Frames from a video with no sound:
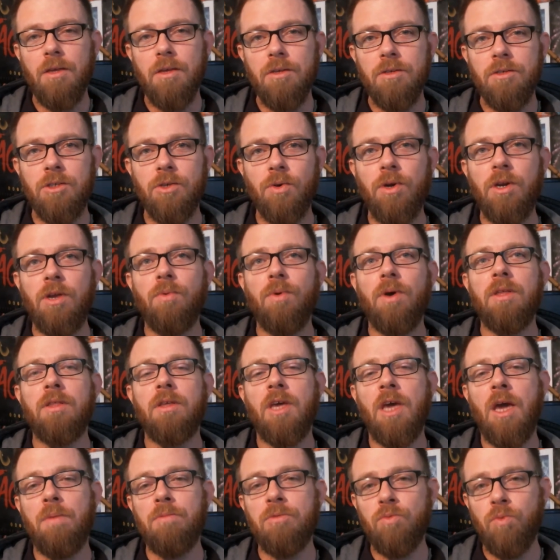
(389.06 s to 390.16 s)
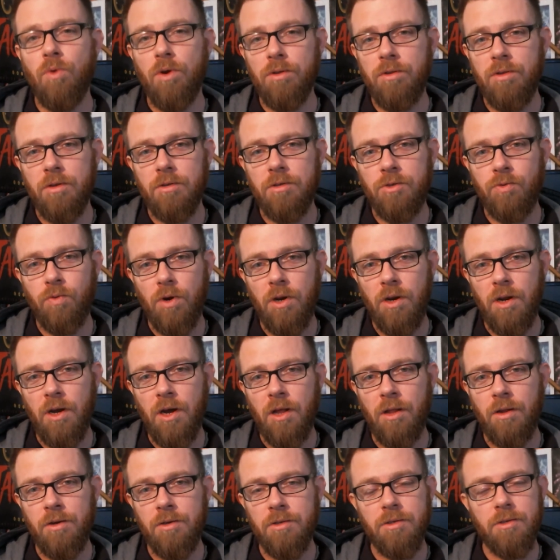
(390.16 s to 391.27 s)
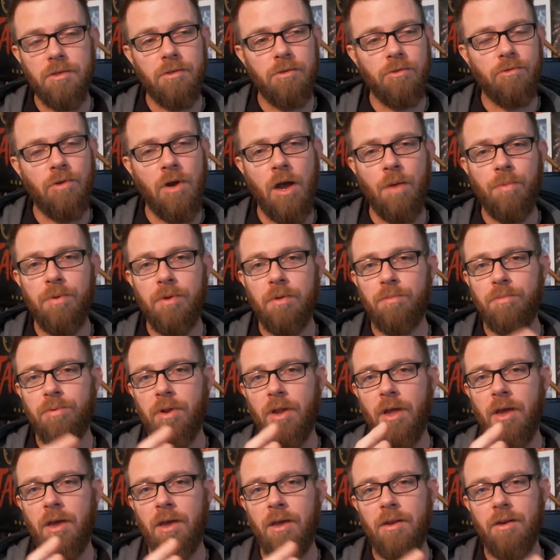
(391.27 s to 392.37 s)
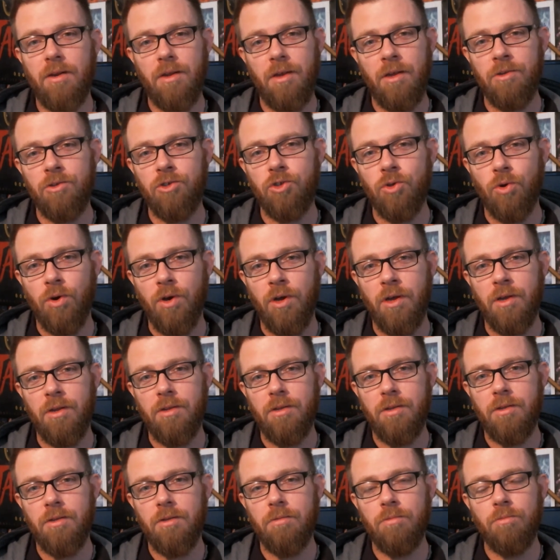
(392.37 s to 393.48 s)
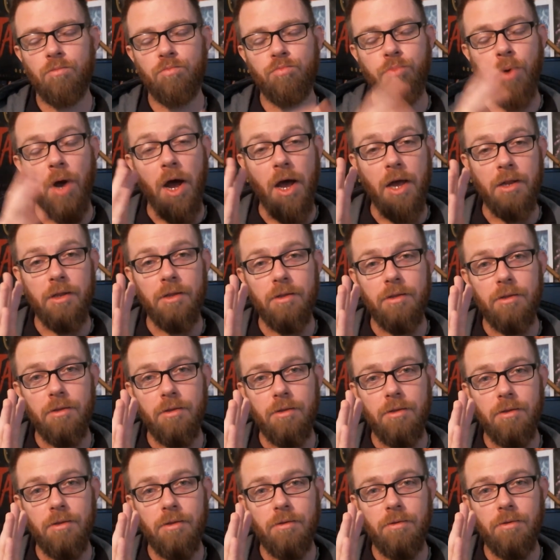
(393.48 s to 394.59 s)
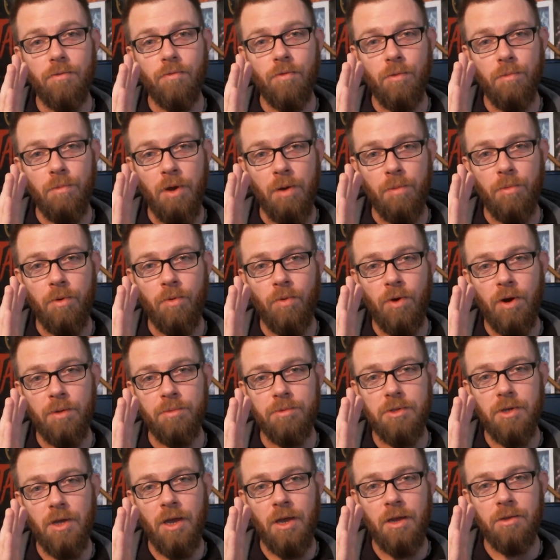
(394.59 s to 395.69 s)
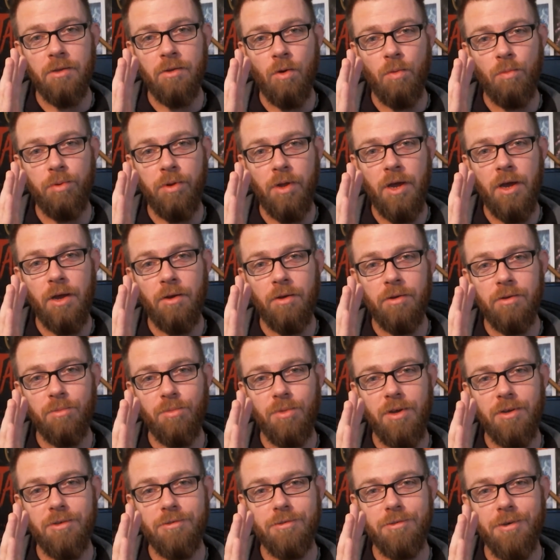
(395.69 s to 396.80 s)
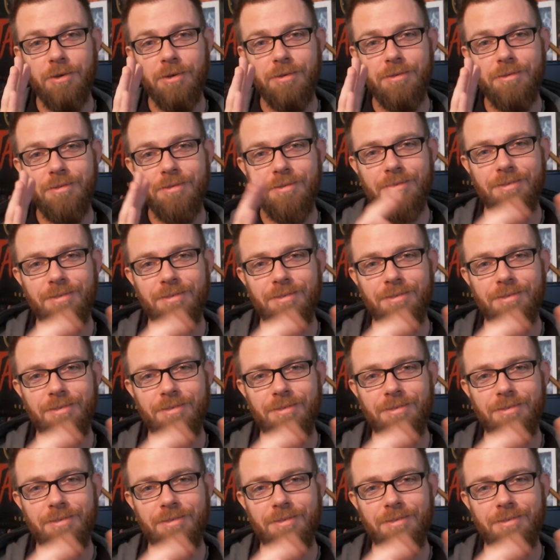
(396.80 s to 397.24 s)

So anyway, the game's worth it. $20. Drop it, play it, enjoy it. But remember what I'm saying. Don't play it on the big screen.